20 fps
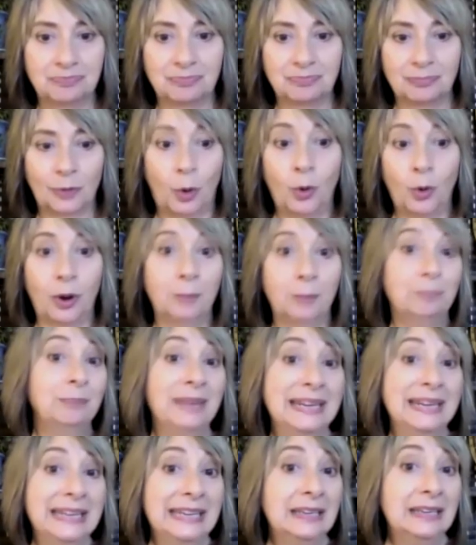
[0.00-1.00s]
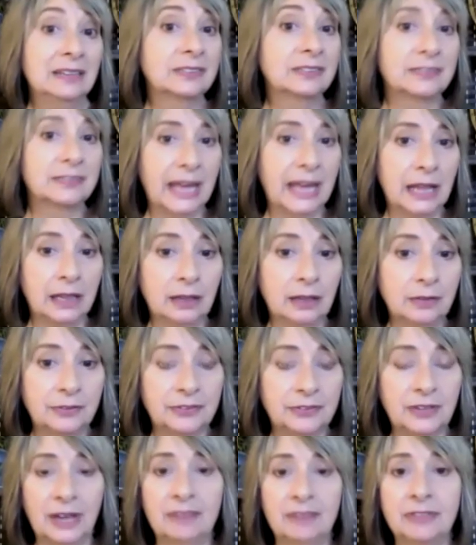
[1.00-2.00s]
or mini
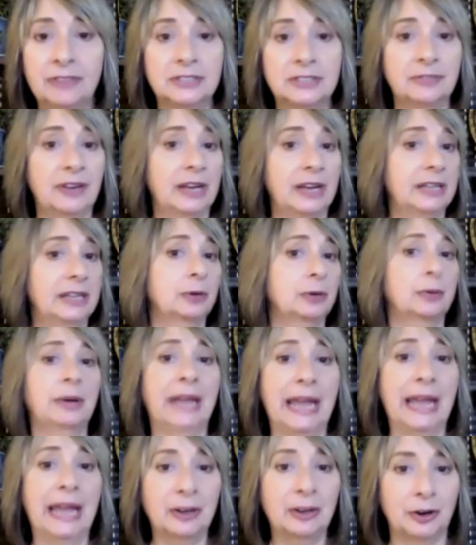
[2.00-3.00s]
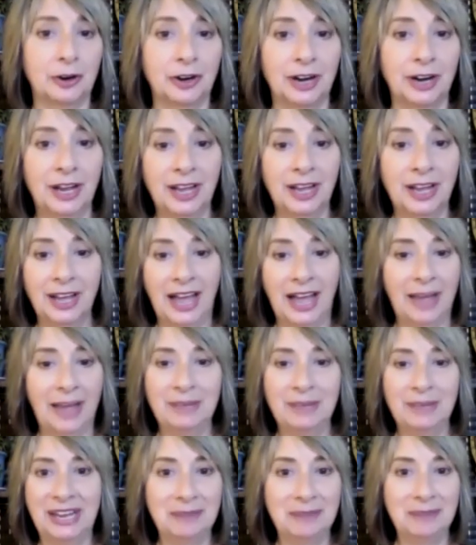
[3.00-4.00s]
selves of the divine creator. I
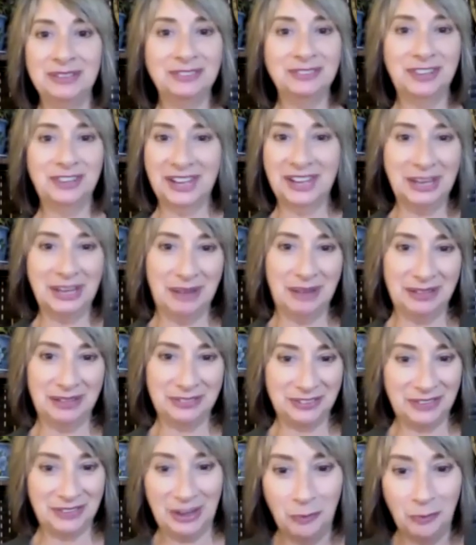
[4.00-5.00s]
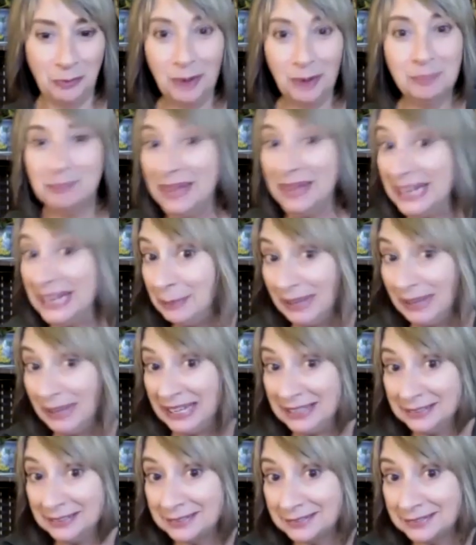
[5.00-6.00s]
mean, I've been talking about this. We're mini
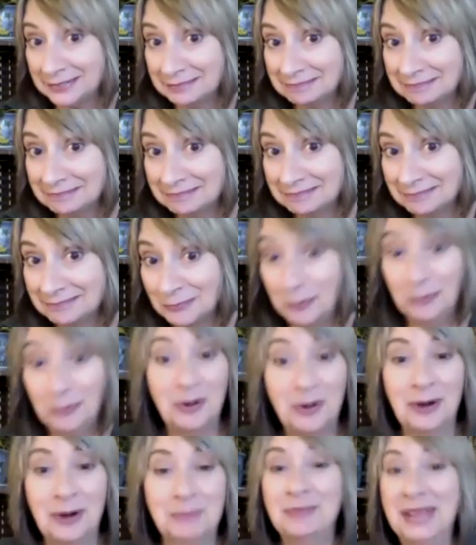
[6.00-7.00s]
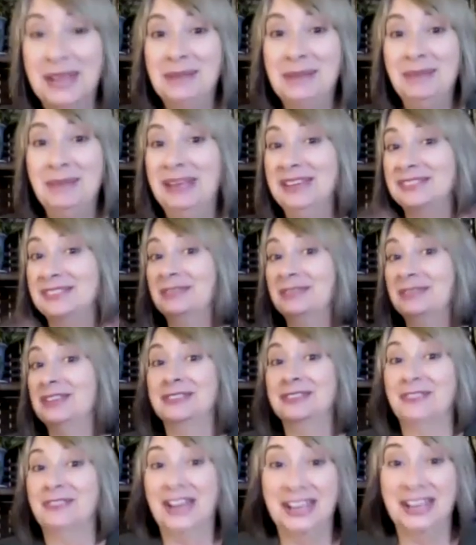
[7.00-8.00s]
me's. We're mini me's of the
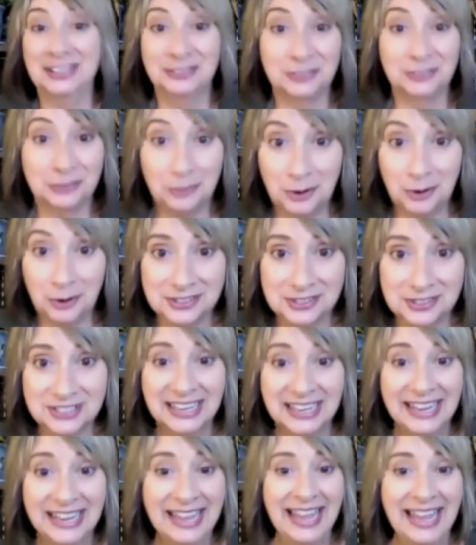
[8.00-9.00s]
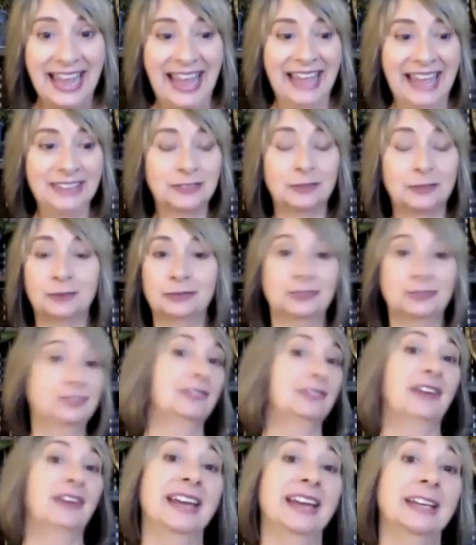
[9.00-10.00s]
divine source and
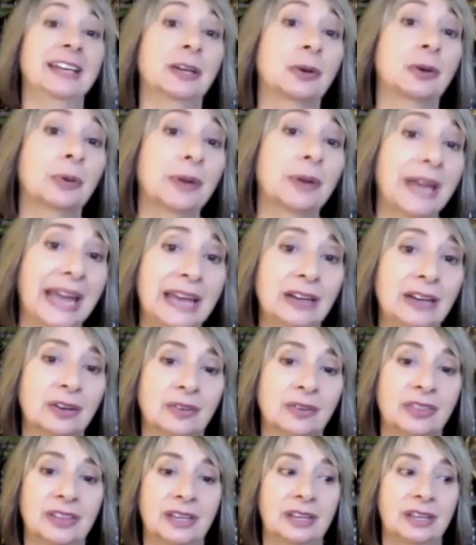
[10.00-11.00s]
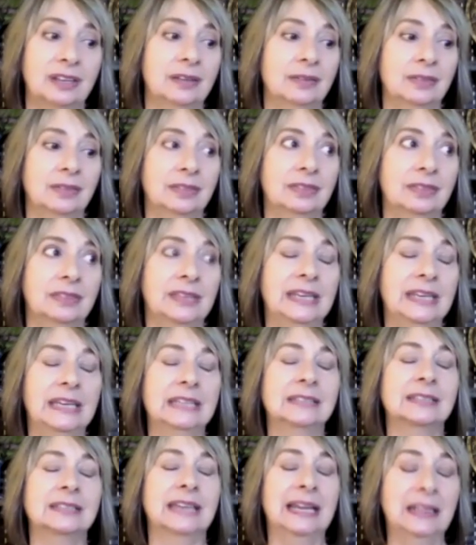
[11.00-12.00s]
divine creator, the
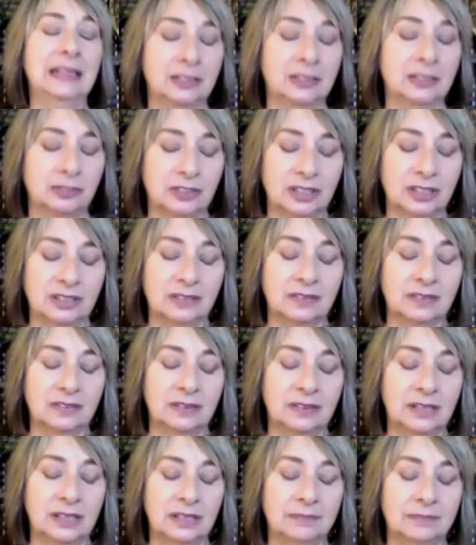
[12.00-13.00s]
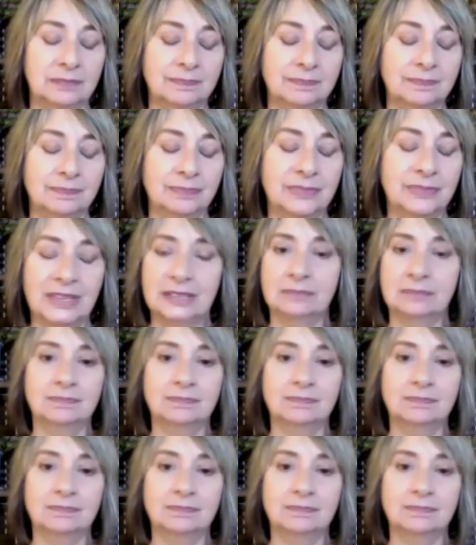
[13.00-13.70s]
intelligence that